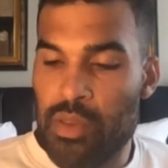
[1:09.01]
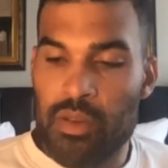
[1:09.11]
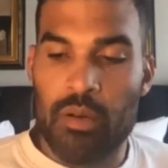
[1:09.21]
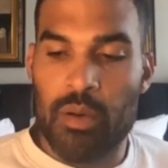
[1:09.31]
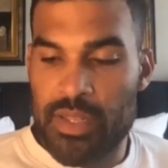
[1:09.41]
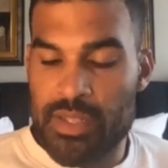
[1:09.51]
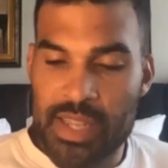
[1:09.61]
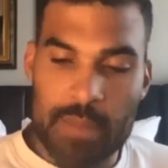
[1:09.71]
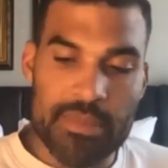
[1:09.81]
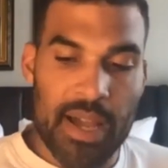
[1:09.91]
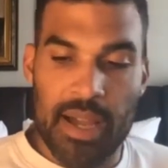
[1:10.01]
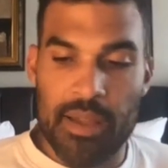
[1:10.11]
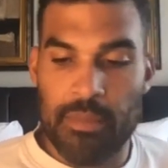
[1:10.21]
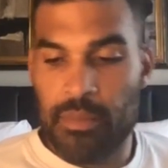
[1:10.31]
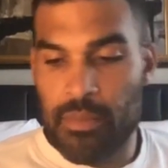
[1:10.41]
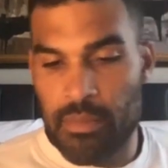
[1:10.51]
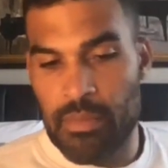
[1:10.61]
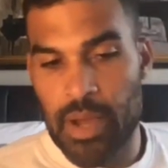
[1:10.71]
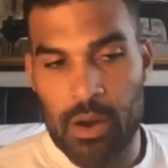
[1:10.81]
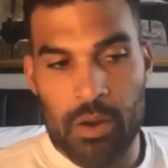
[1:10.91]
you know, at the same time,
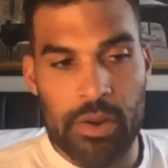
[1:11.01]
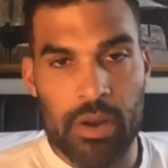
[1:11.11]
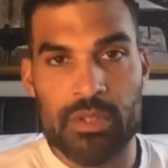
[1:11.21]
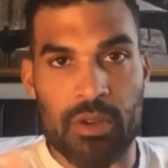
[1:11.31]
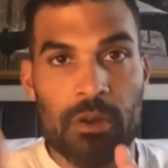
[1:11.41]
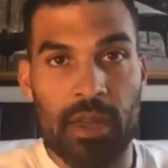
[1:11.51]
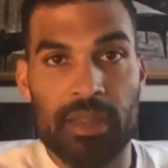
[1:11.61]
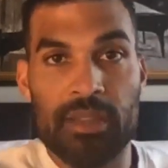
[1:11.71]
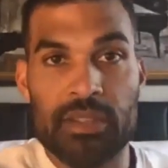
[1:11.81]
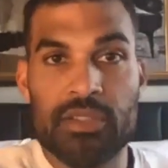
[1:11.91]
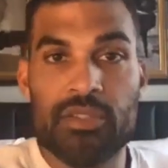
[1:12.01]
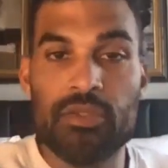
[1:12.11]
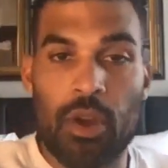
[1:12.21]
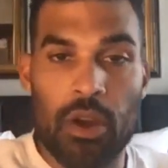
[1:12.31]
my art career was going like this too.